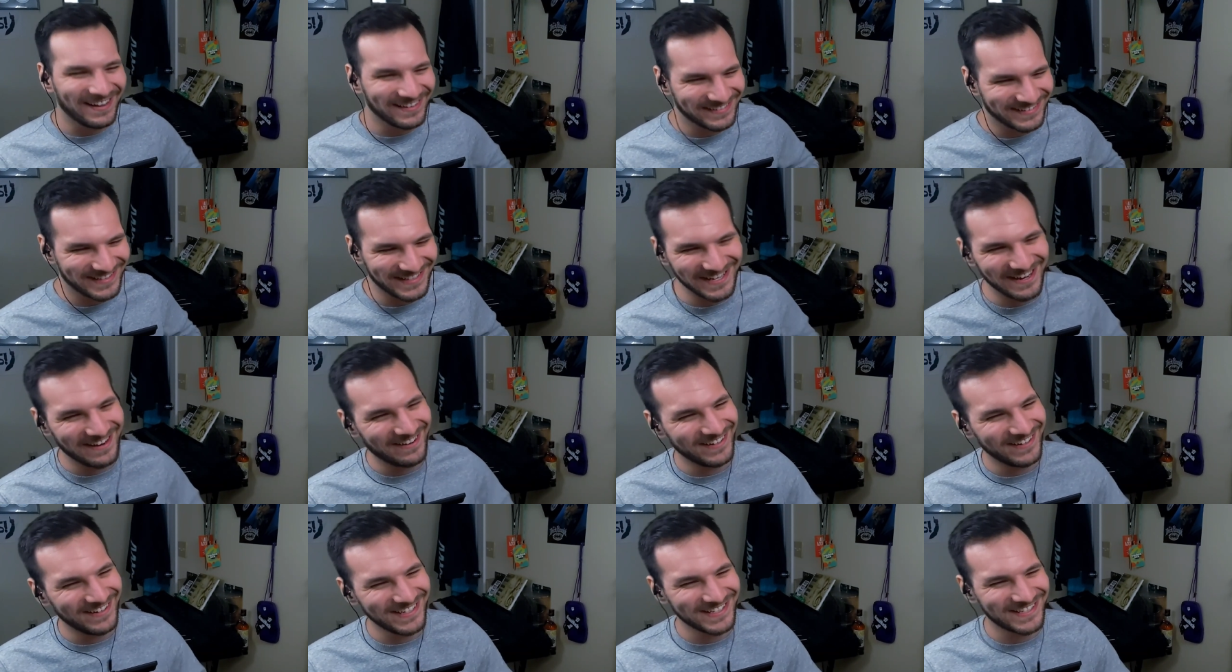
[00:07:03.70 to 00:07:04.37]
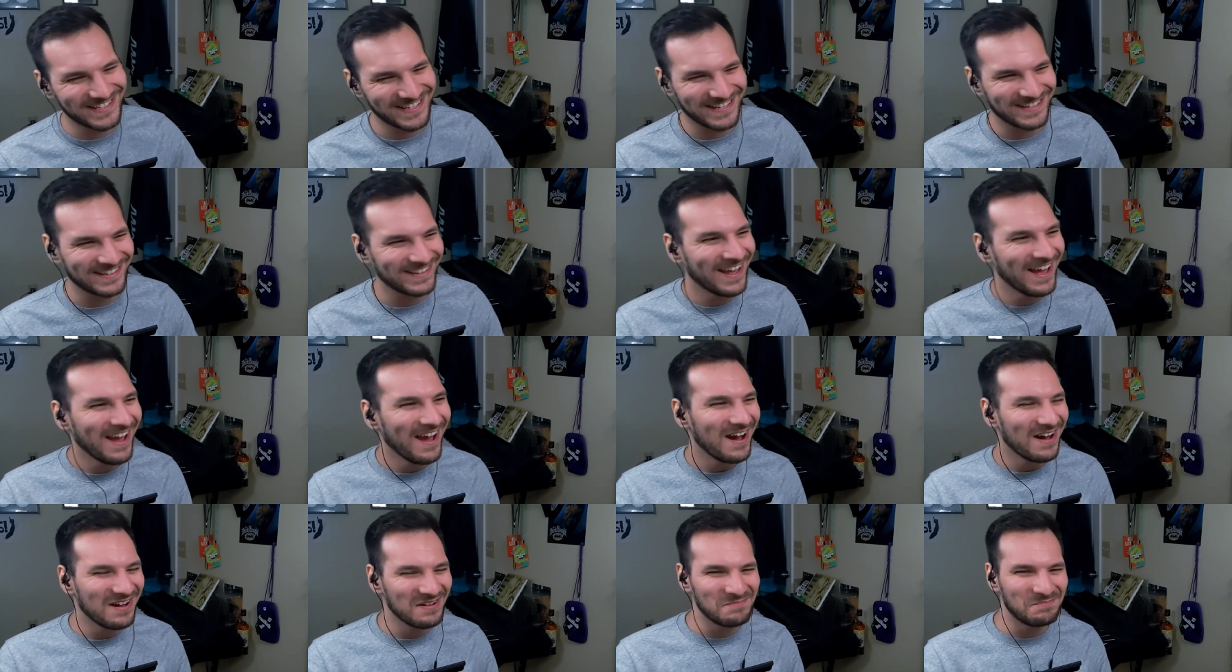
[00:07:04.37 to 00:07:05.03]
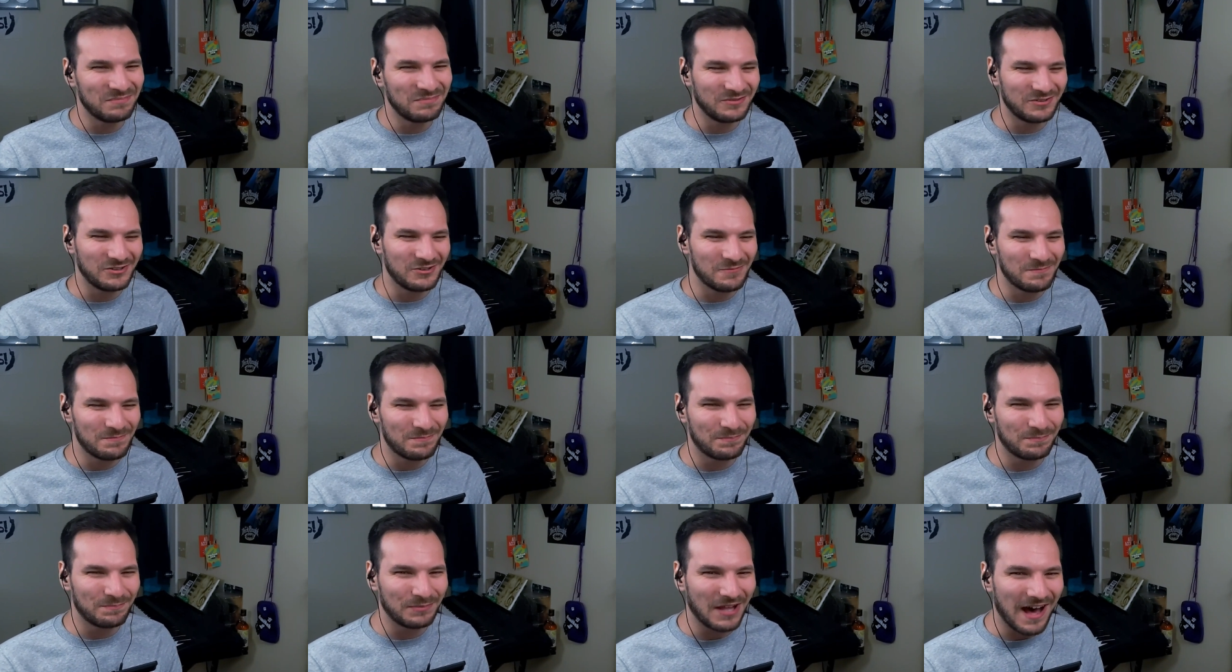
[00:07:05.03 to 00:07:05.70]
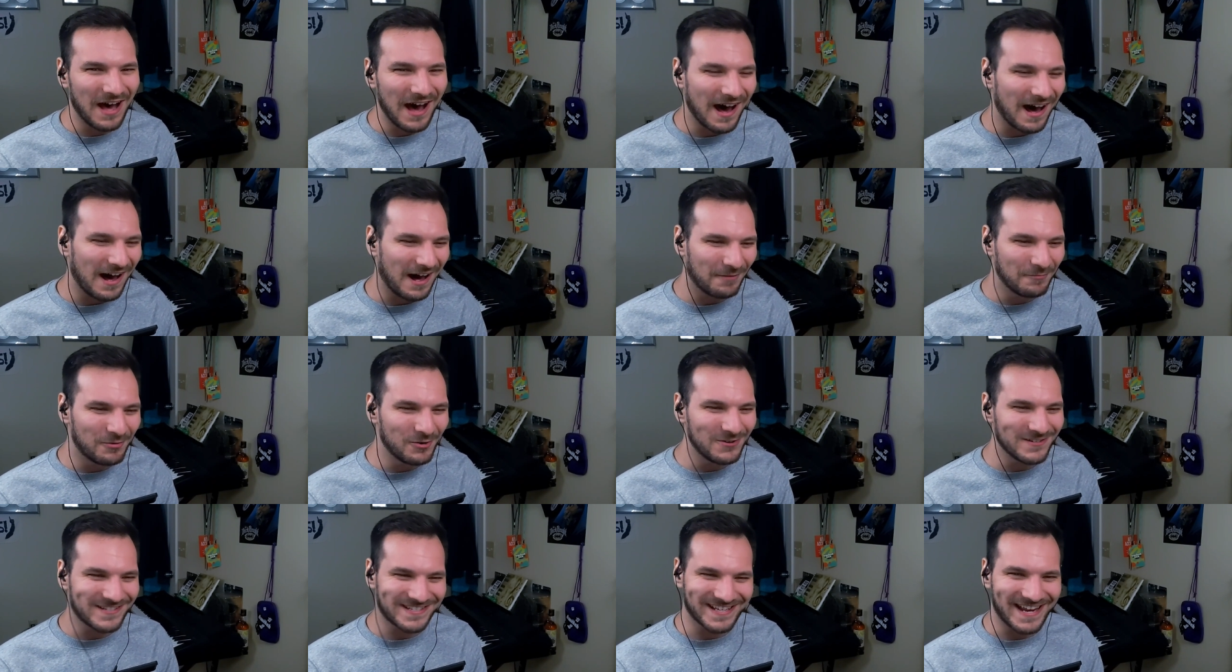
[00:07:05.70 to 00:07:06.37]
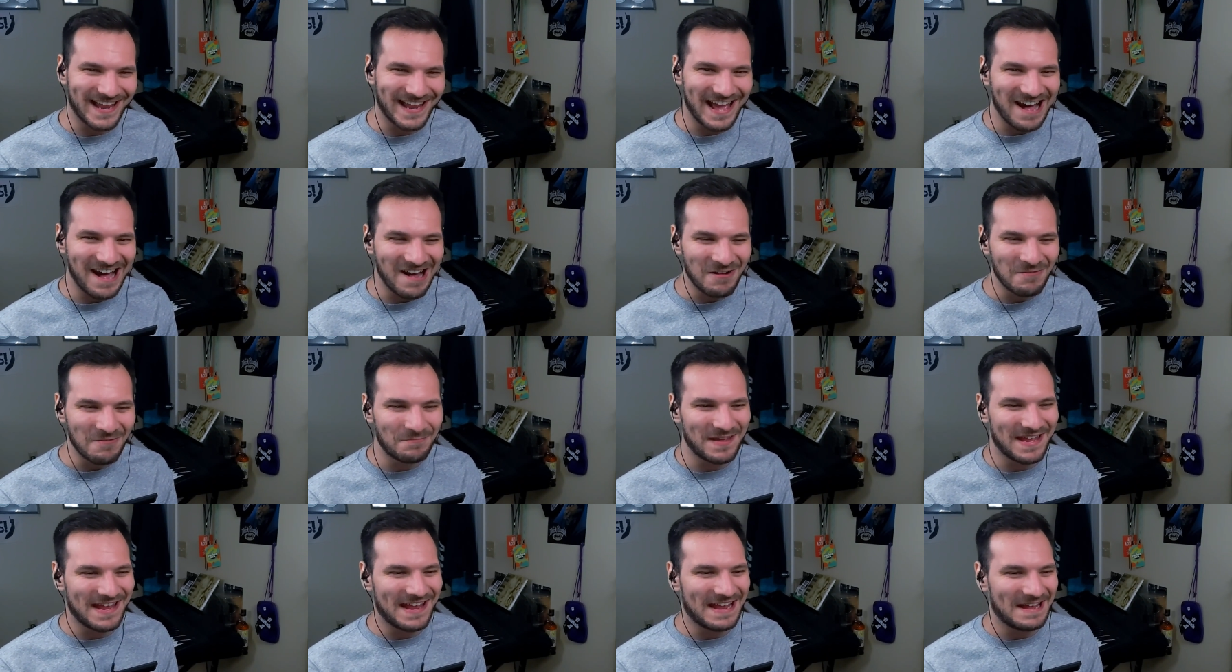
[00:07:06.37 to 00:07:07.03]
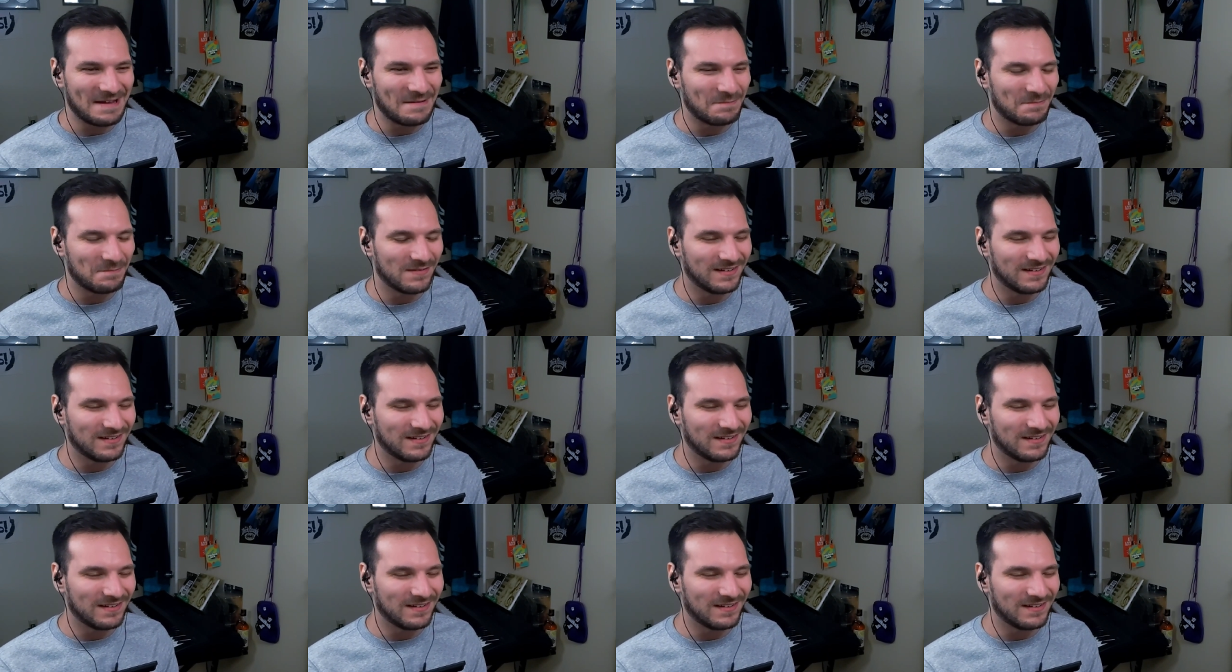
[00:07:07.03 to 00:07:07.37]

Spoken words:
Jerry's just a blue blob. Who's gonna help him?